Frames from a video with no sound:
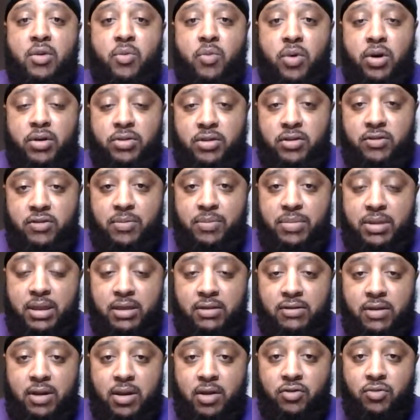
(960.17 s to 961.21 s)
want this to be a
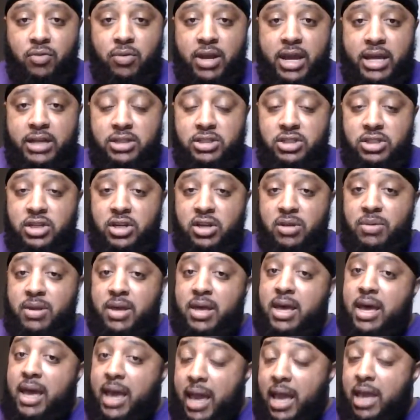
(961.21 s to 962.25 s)
serious relationship,
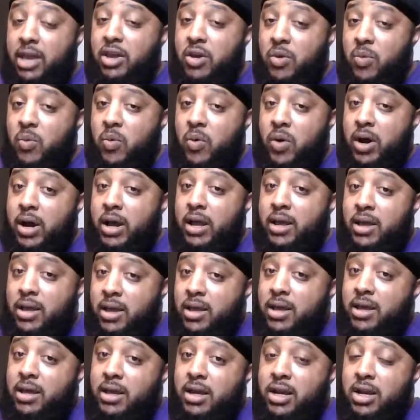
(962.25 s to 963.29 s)
hey, you want,
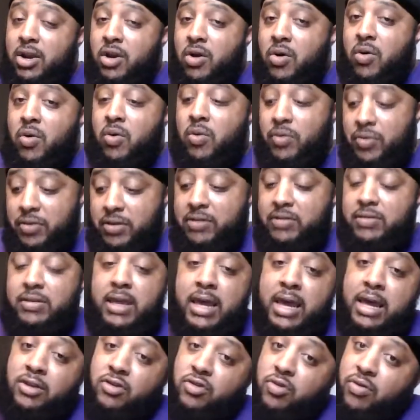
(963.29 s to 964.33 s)
this
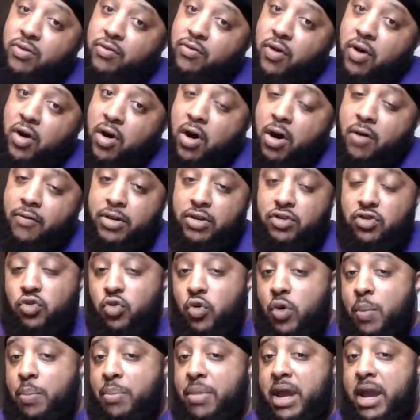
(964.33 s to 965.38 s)
thing to evolve
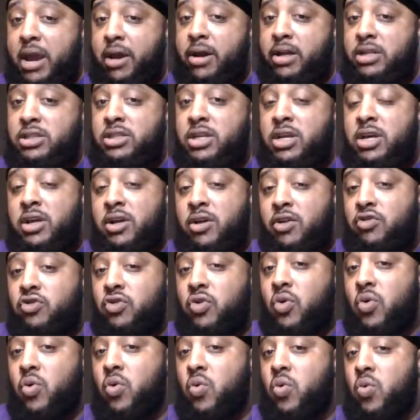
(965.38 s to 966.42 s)
into a marriage,
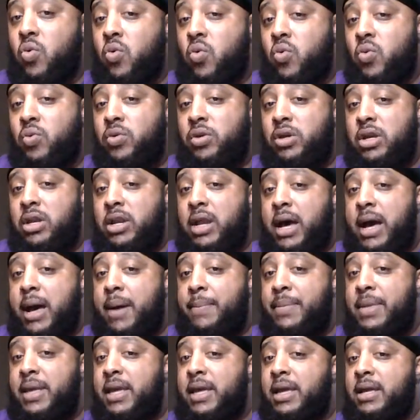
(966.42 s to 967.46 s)
so, you know what I
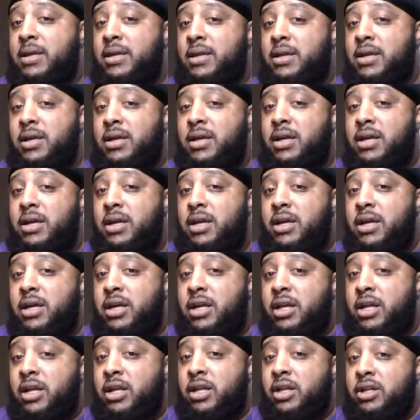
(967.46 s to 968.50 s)
mean?
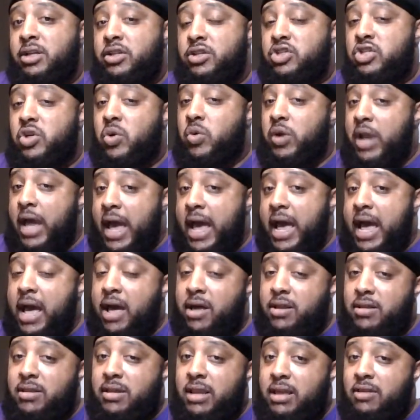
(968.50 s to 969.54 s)
So
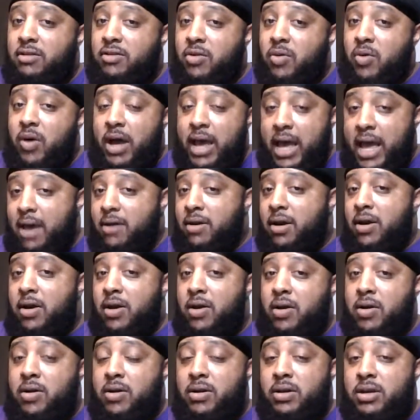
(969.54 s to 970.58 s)
now, that's gonna have
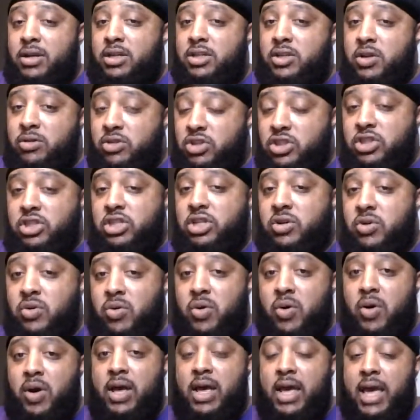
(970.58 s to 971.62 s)
her, she
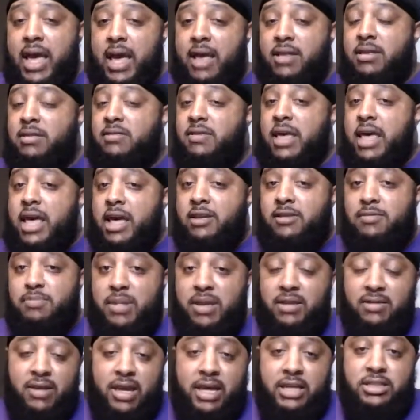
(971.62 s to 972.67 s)
gonna have this
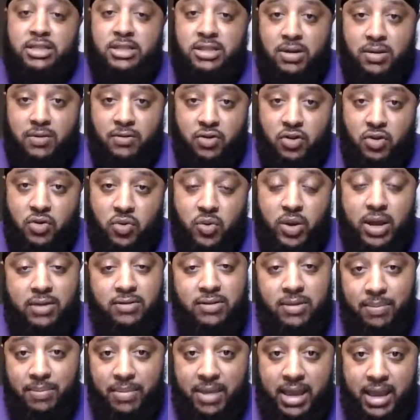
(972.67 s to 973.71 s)
expectation of you as a
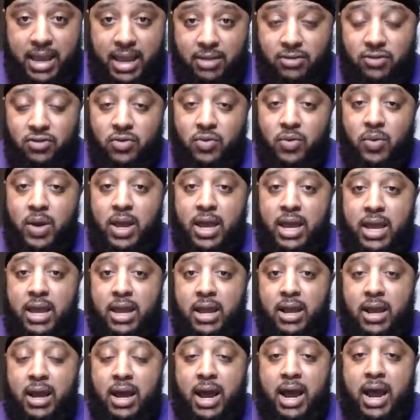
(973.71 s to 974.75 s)
man to,
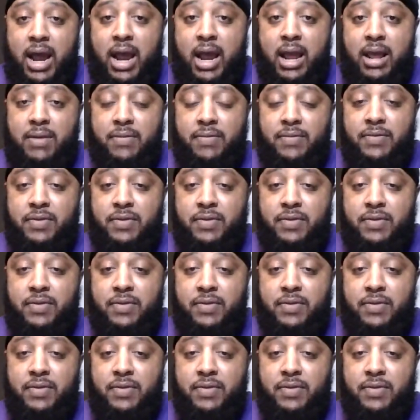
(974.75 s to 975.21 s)
hey, alright,